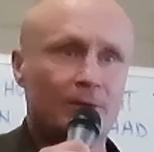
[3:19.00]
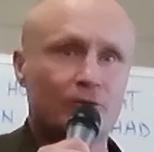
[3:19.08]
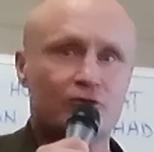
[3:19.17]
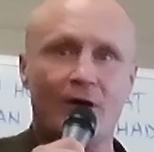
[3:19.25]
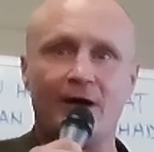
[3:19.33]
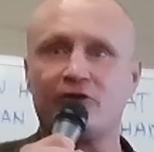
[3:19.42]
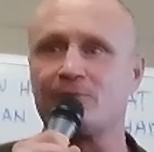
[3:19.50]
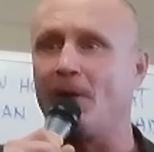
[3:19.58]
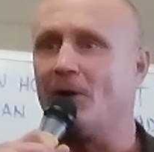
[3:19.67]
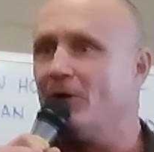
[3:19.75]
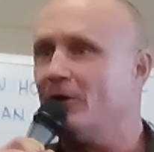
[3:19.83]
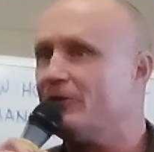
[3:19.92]
Should I
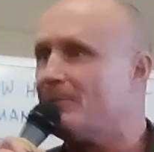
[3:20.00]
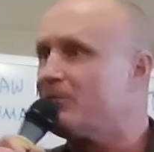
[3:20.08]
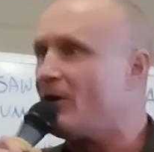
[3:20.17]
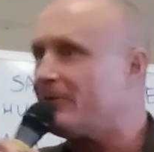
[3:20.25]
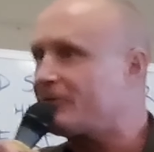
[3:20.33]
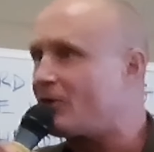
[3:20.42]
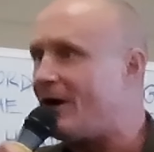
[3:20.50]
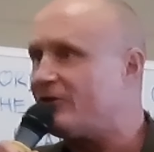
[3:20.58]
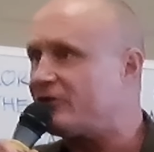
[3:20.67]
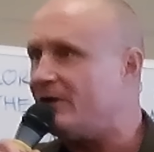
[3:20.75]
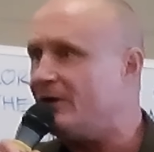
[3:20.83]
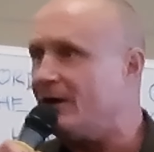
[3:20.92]
spurn the blood of
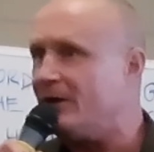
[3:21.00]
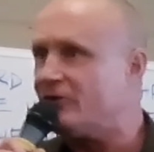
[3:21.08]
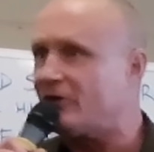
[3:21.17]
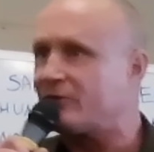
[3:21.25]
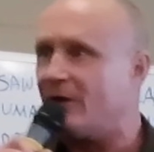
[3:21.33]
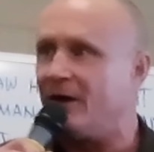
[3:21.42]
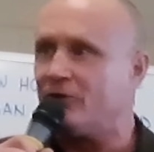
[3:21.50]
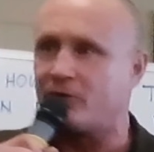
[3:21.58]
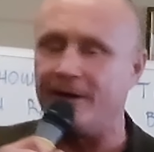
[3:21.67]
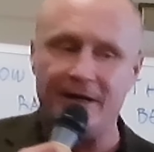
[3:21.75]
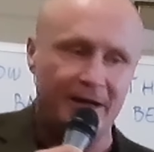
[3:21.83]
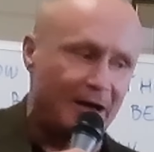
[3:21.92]
Christ and, and just and
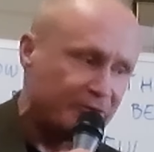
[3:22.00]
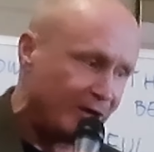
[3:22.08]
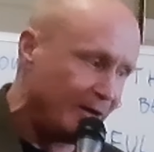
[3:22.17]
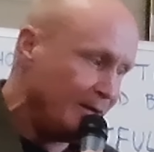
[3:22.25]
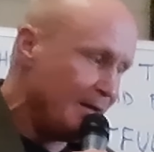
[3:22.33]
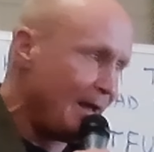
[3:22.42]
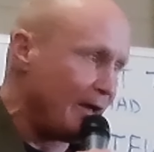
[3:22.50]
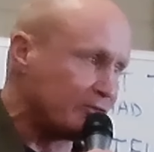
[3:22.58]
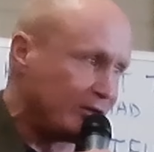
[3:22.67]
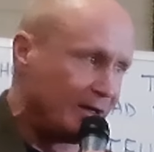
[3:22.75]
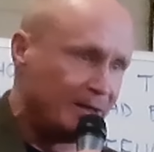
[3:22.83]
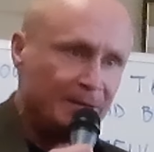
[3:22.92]
treat it as a as
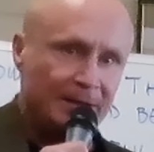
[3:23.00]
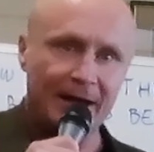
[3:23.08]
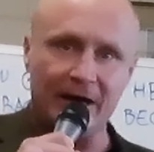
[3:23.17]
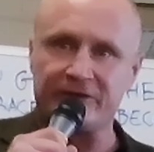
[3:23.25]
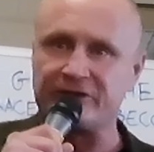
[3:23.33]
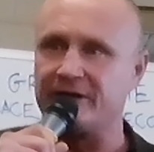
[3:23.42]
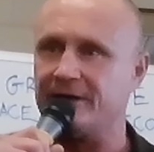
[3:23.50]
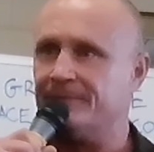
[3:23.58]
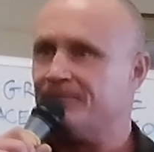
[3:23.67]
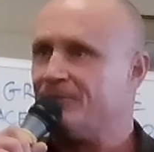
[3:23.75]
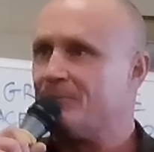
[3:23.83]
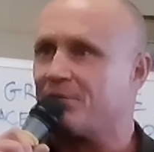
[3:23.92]
a as
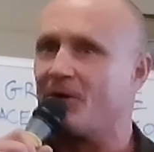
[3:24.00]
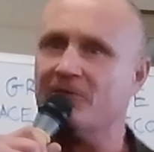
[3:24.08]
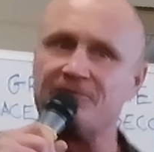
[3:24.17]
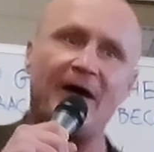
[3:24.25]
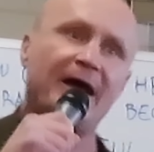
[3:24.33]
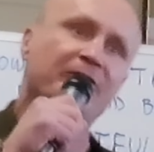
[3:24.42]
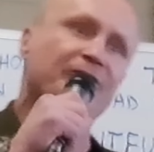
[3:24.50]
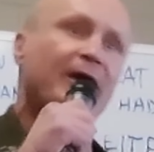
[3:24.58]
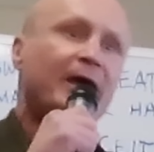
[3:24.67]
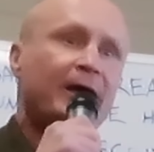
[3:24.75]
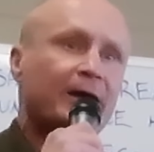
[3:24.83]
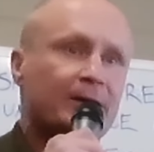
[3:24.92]
a profane
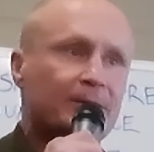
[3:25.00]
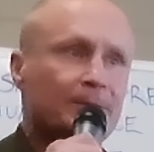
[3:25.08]
thing?